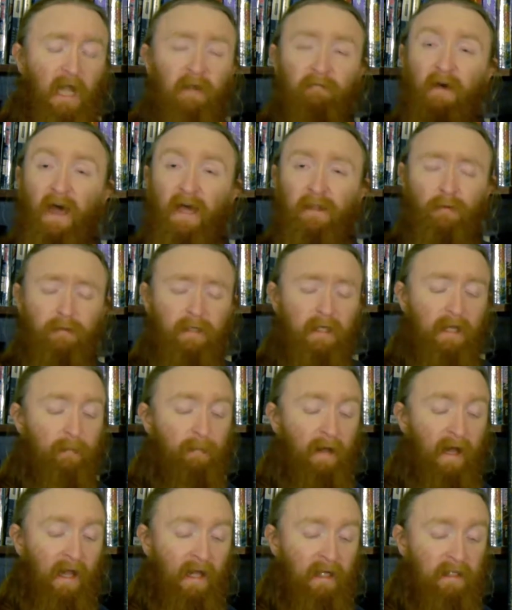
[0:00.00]
In fact, looking at
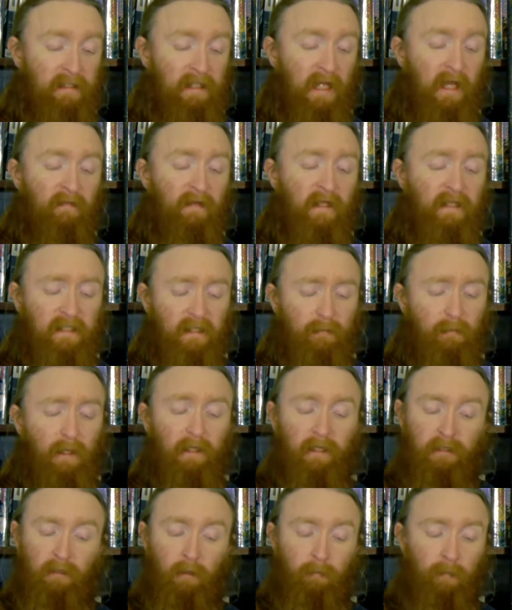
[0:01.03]
my hands, they seemed
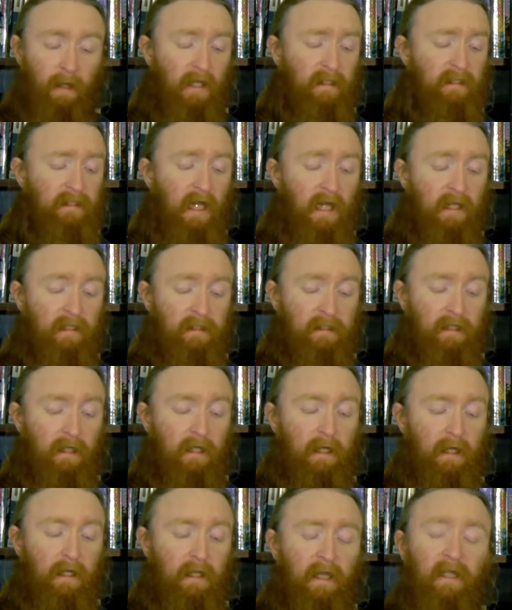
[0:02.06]
like a young man's hands,
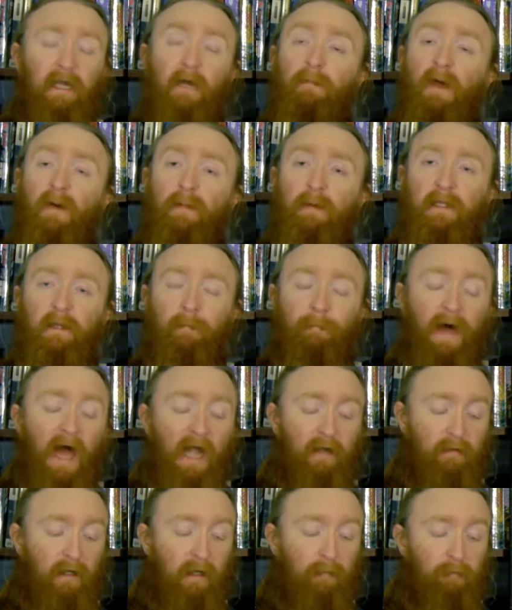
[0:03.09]
like I remembered them
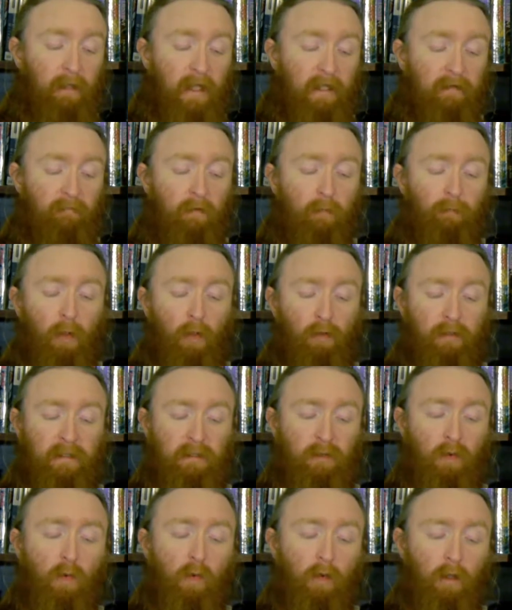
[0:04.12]
back when I played football in
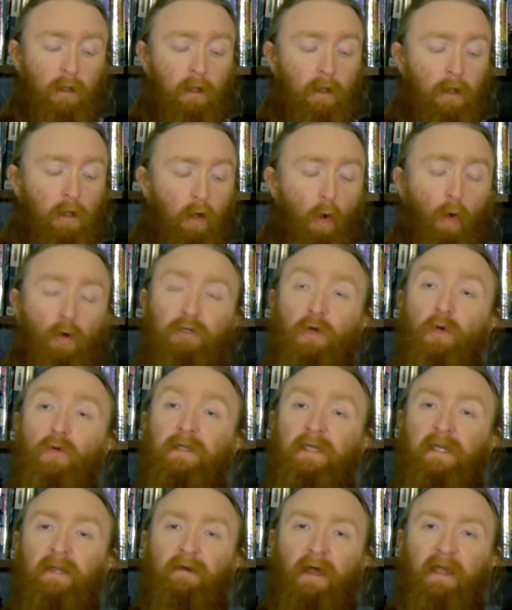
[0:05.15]
school or
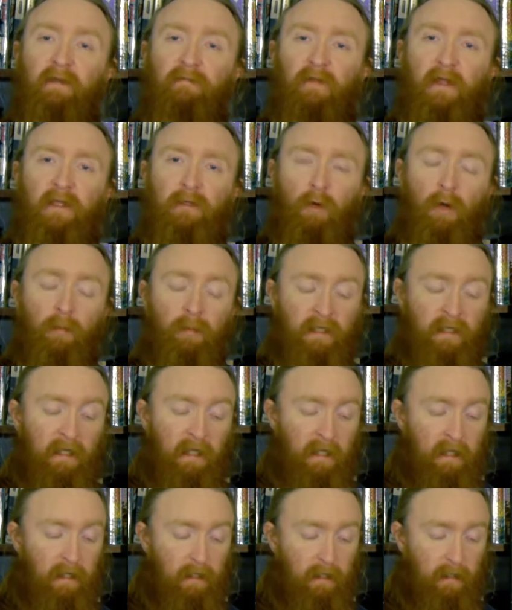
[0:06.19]
toted a rifle at
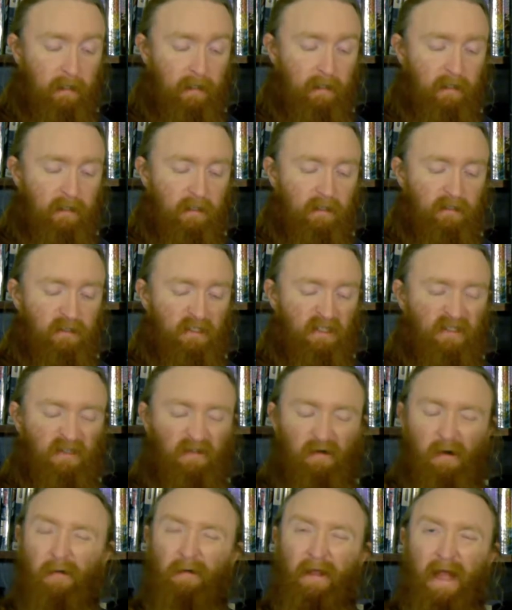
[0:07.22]
Normandy.
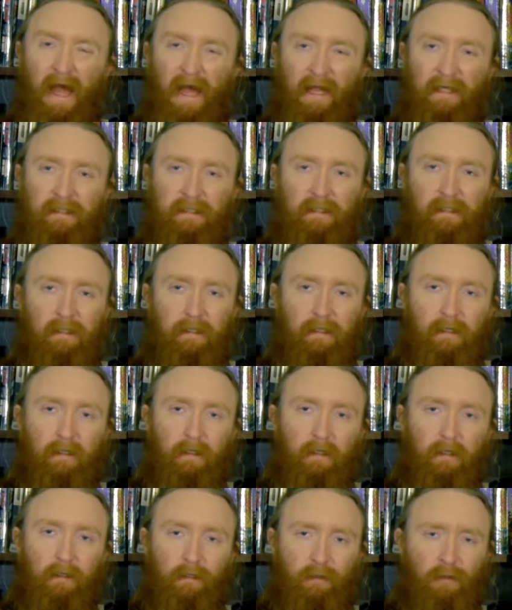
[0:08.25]
Strong hands.
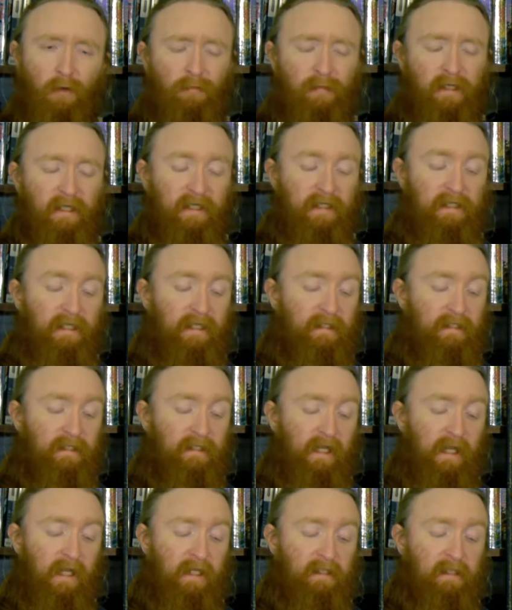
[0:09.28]
No nicotine
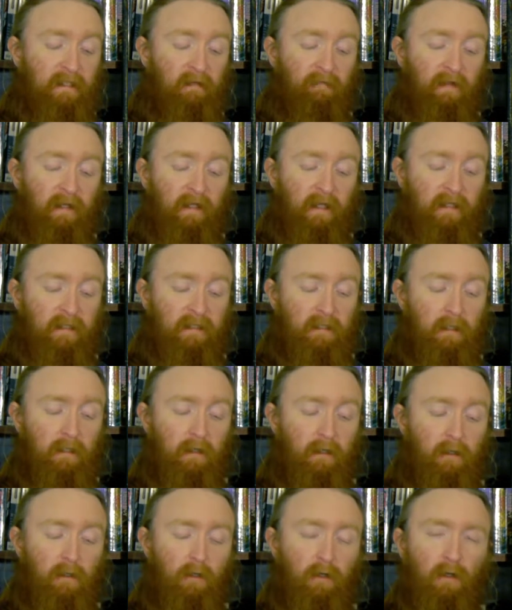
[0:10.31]
stains in the fingers.
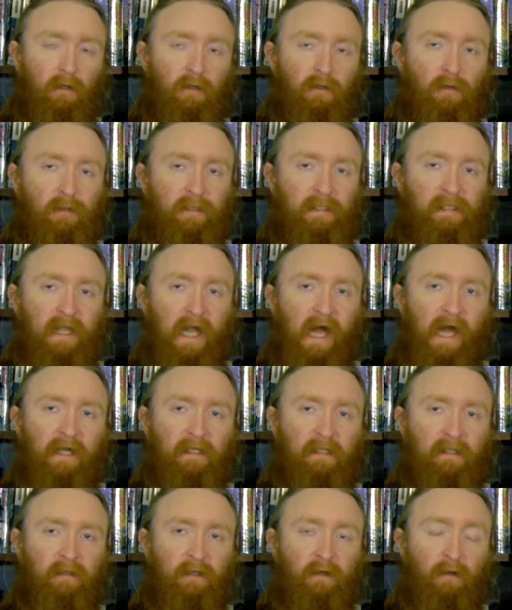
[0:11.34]
No
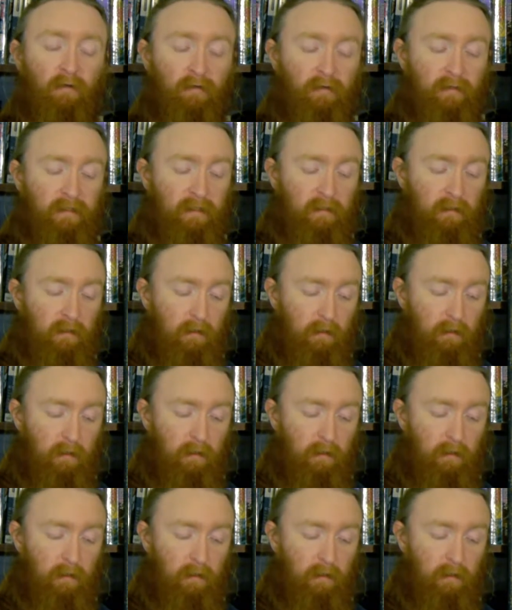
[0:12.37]
scars on the knuckles.